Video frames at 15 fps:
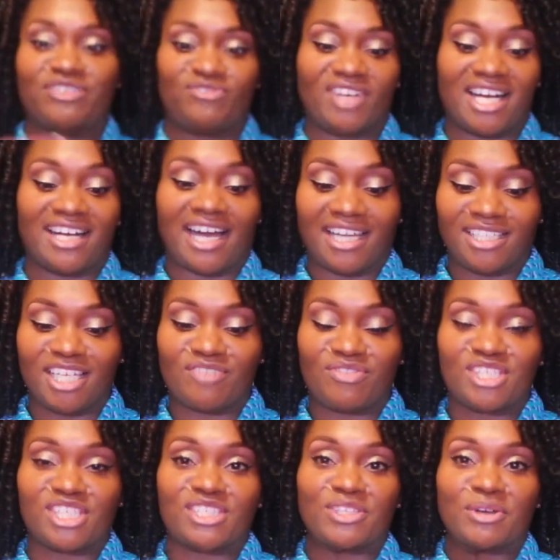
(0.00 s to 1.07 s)
to find, I love
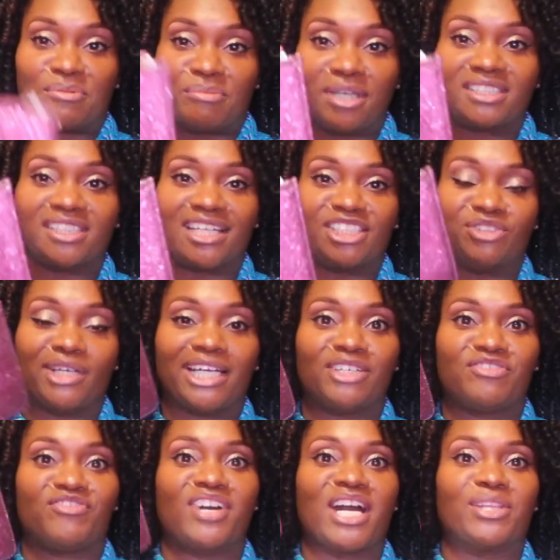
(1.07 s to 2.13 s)
this so much that I tried
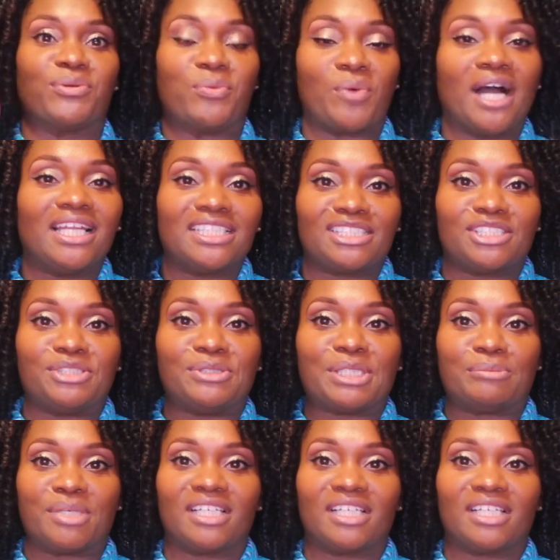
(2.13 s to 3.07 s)
to find the wallet to it.